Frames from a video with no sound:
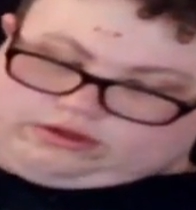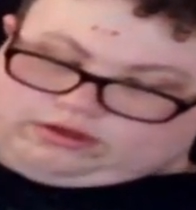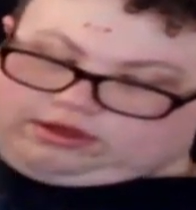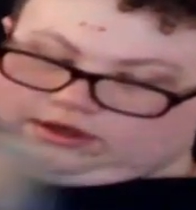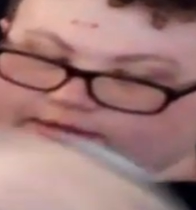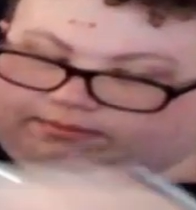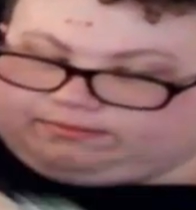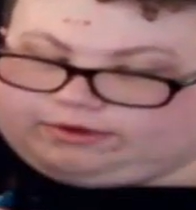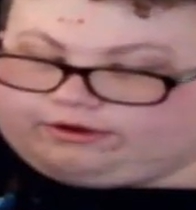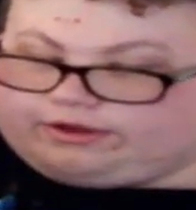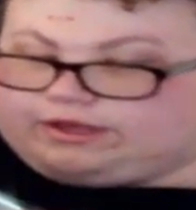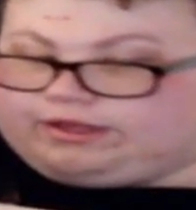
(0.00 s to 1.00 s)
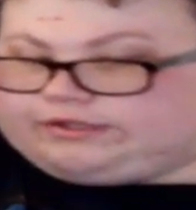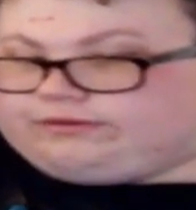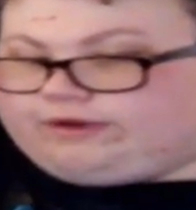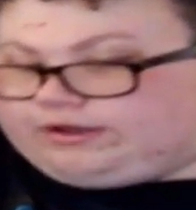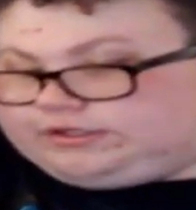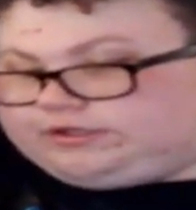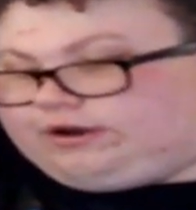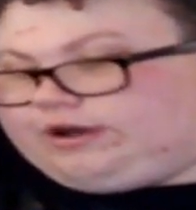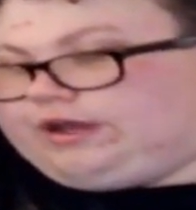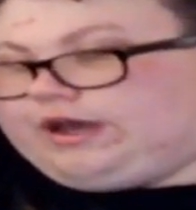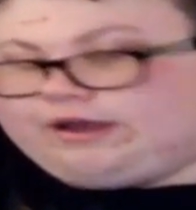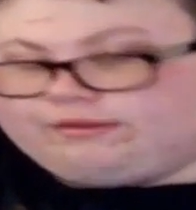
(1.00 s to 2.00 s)
Oh yeah, that's right, so
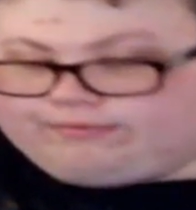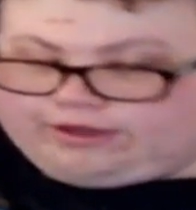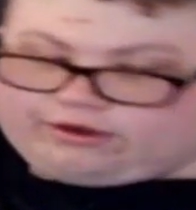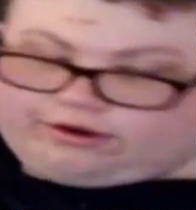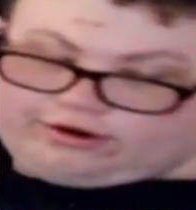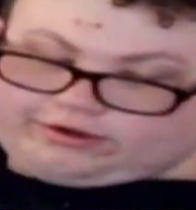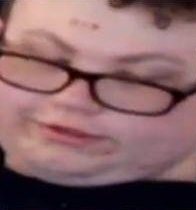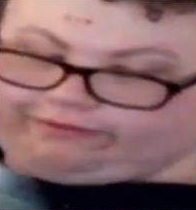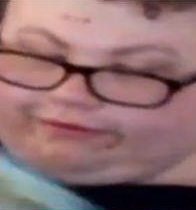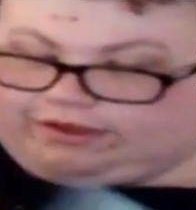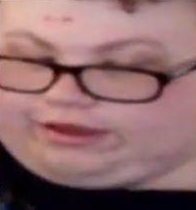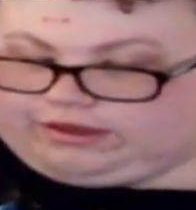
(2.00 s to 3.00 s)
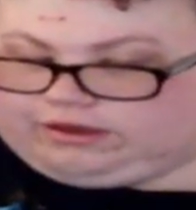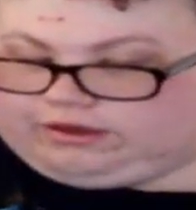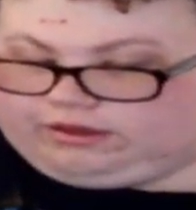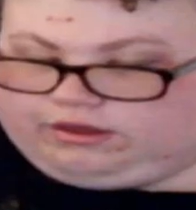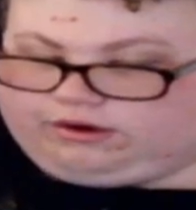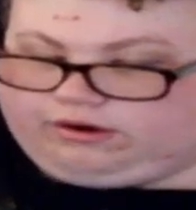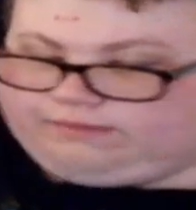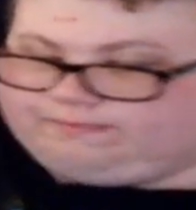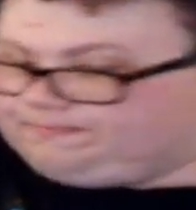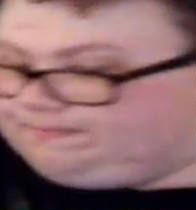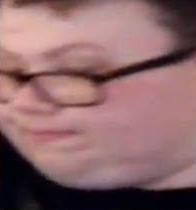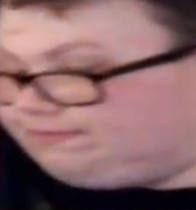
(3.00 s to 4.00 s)
I had my cards for like a year,
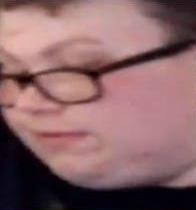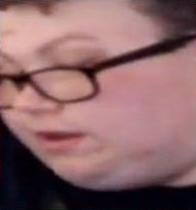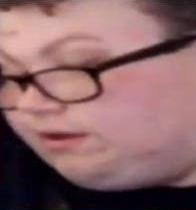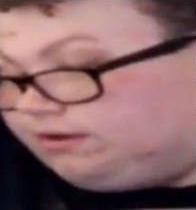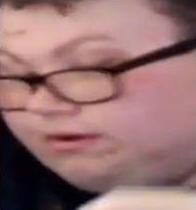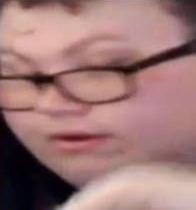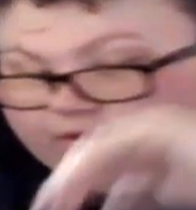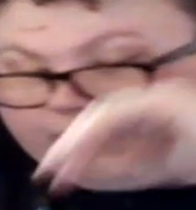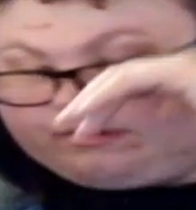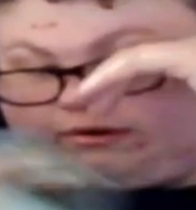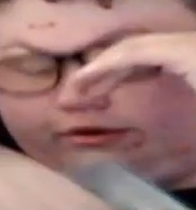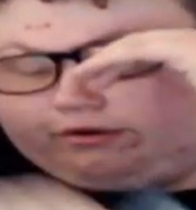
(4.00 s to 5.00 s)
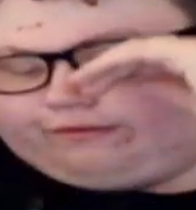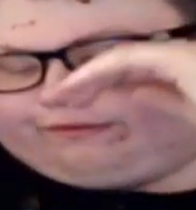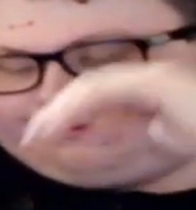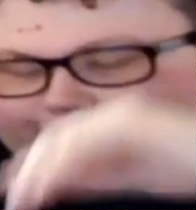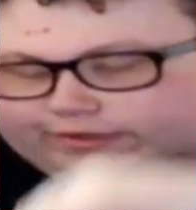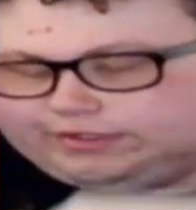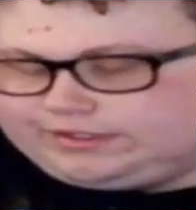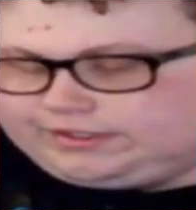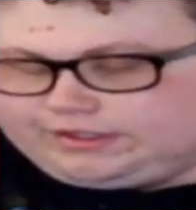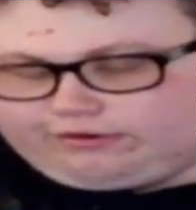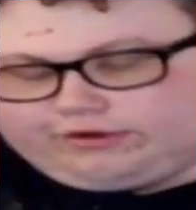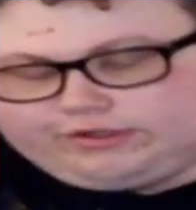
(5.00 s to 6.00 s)
or
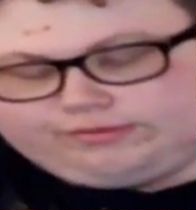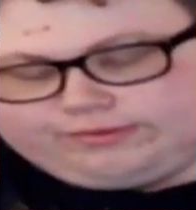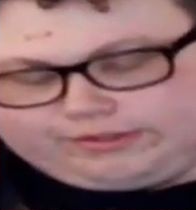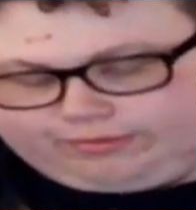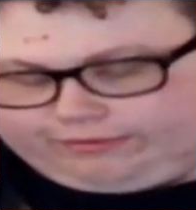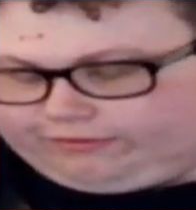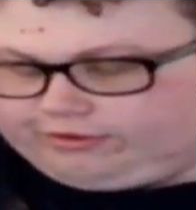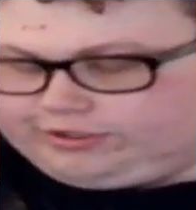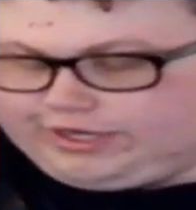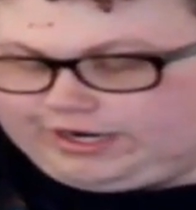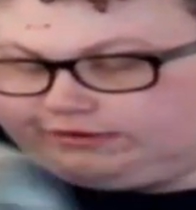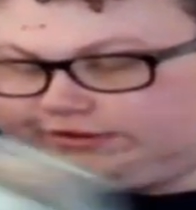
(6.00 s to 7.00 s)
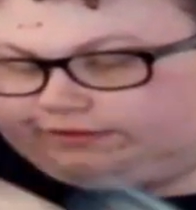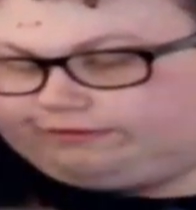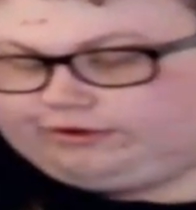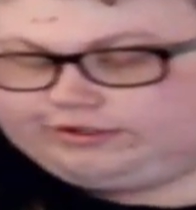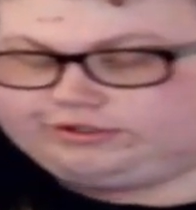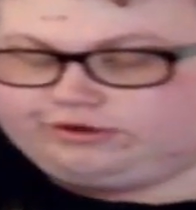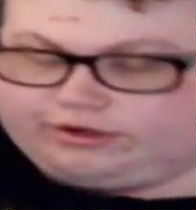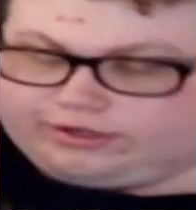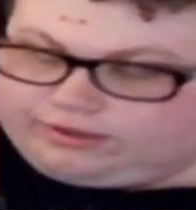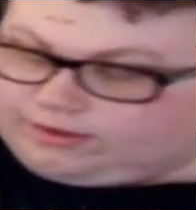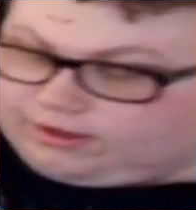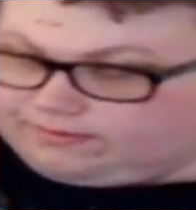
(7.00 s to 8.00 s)
since the Christmas Before Shadows over Innistrad
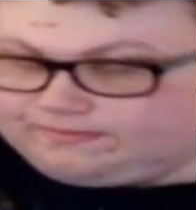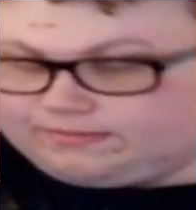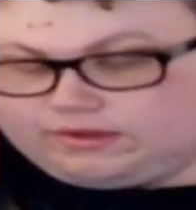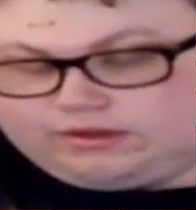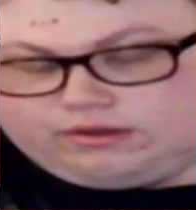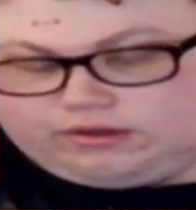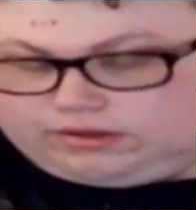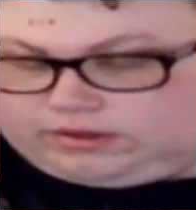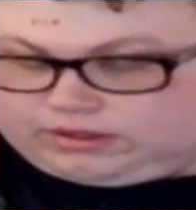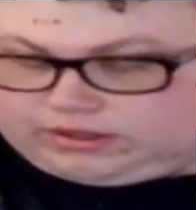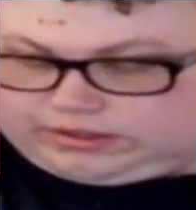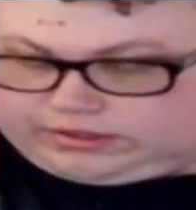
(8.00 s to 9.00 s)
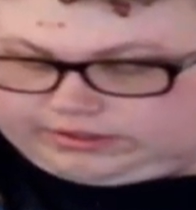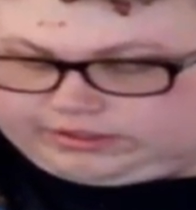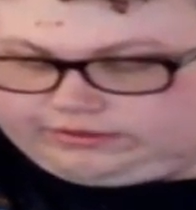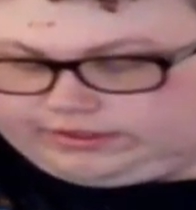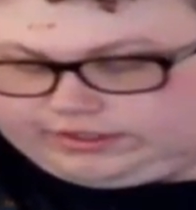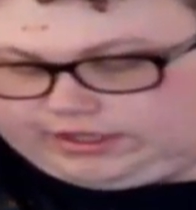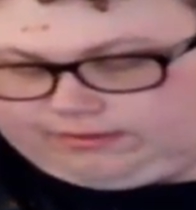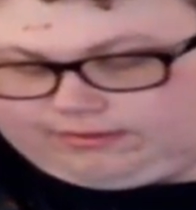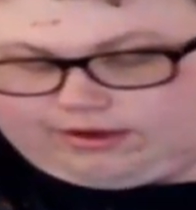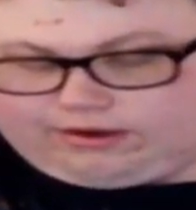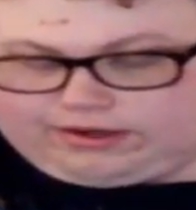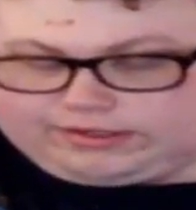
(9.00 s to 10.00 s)
came out, and as soon as it came
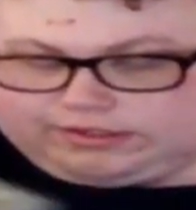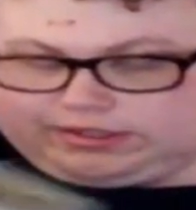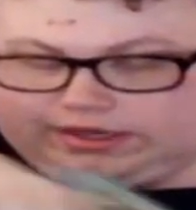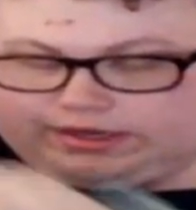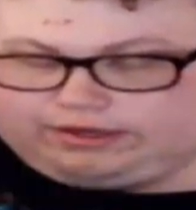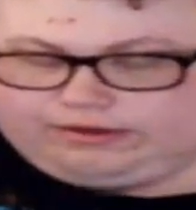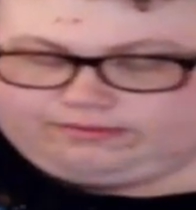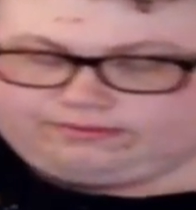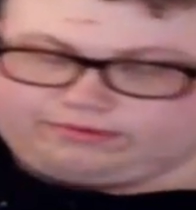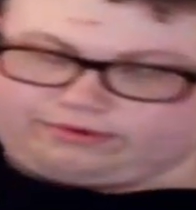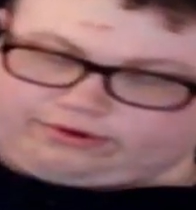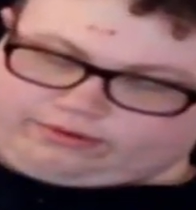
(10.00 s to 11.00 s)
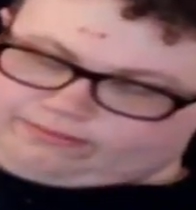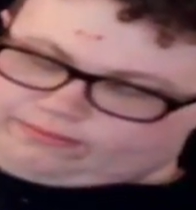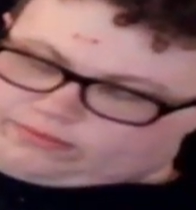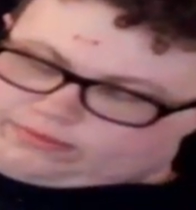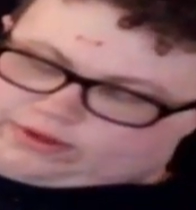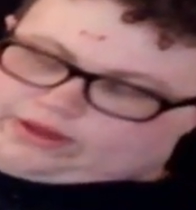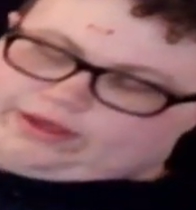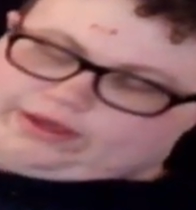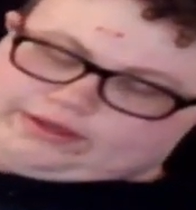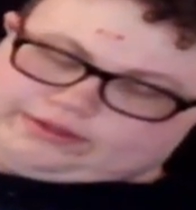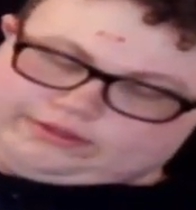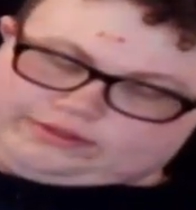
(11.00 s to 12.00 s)
out, I was like,
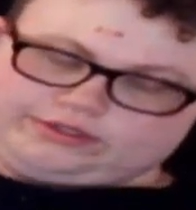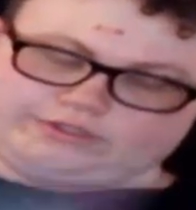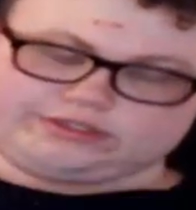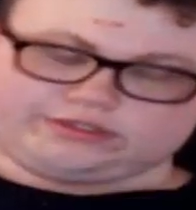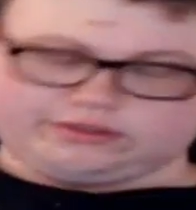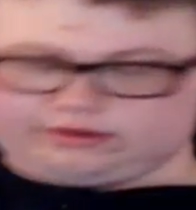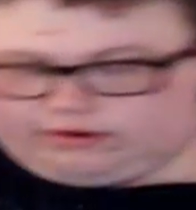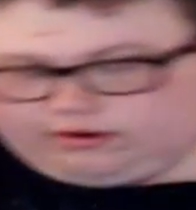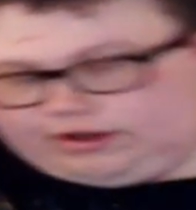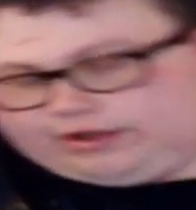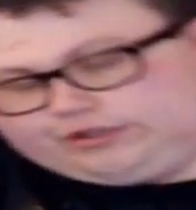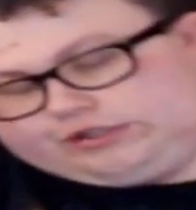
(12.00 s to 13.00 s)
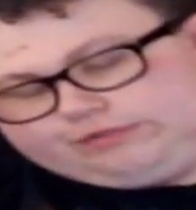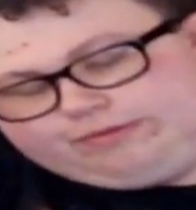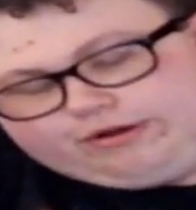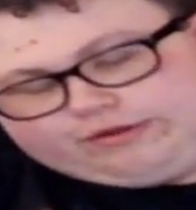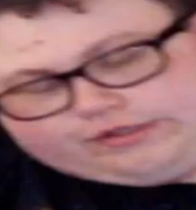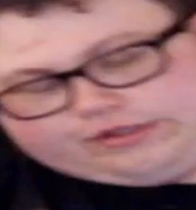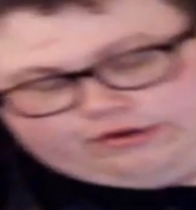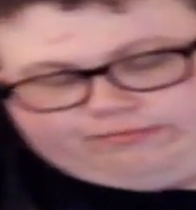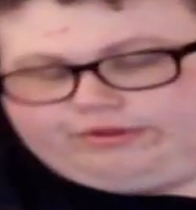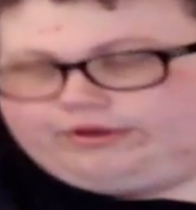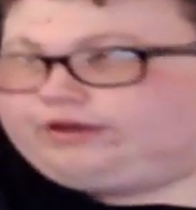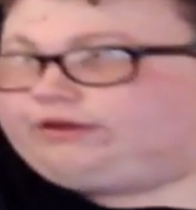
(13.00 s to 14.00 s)
I just barely started
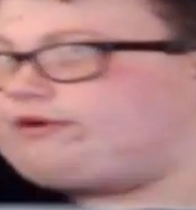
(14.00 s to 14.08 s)
playing,